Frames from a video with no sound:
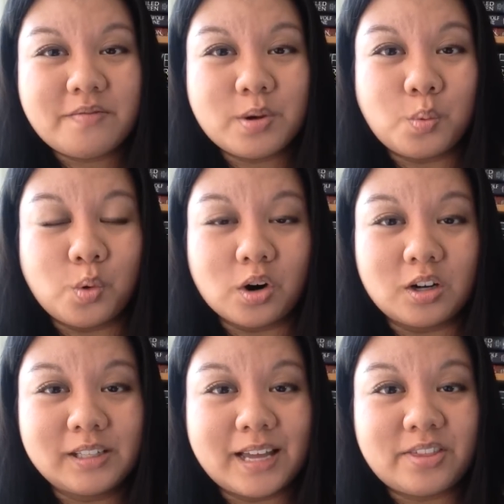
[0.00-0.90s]
of the
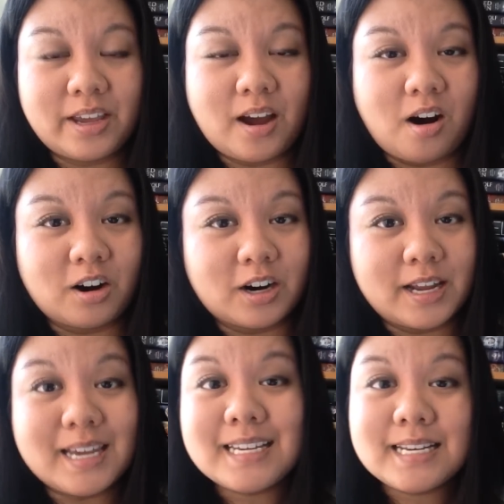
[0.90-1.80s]
world that they are
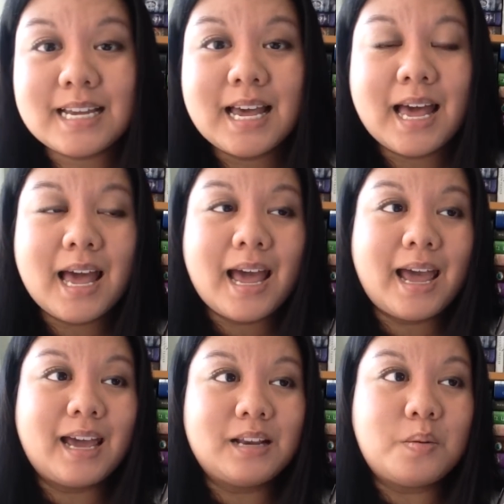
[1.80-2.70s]
in
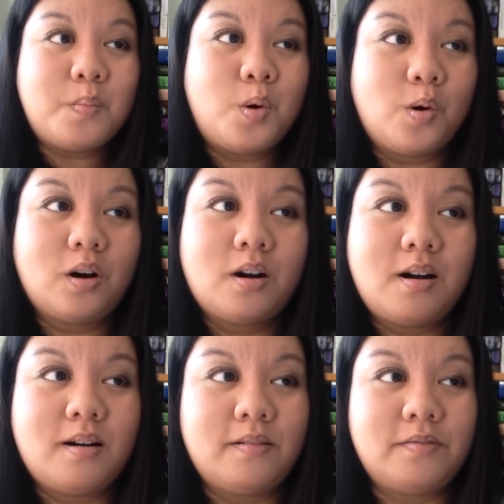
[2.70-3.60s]
and more
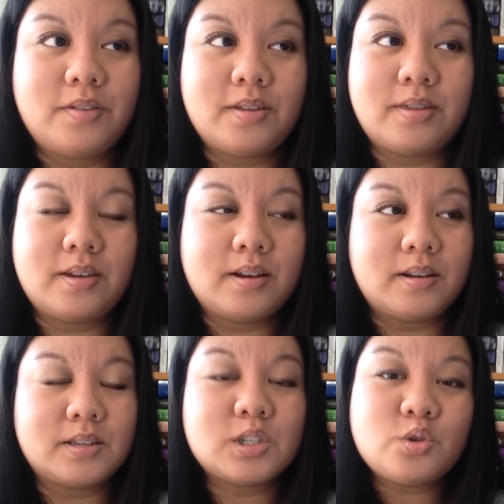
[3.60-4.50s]
of
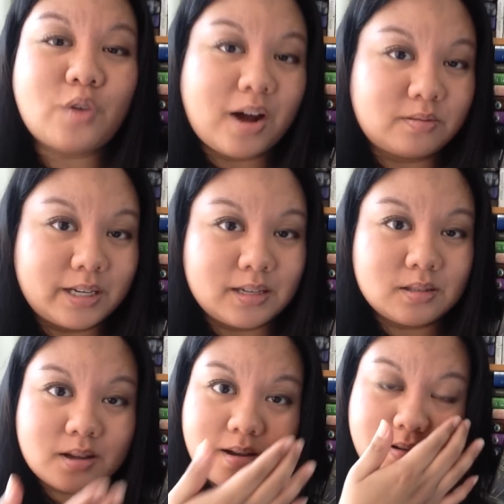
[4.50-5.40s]
the
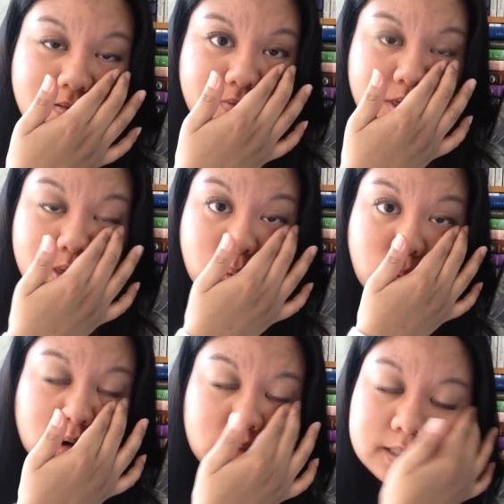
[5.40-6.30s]
surroundings of the
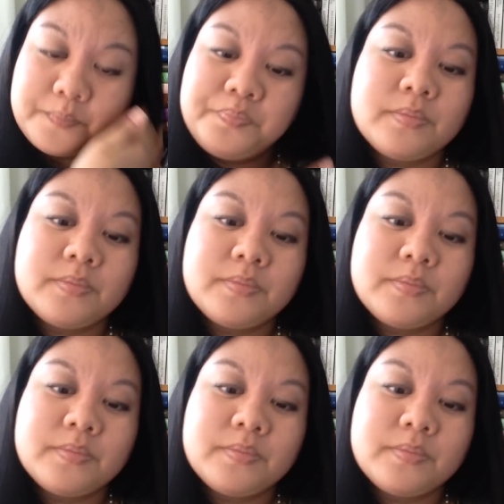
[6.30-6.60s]
world.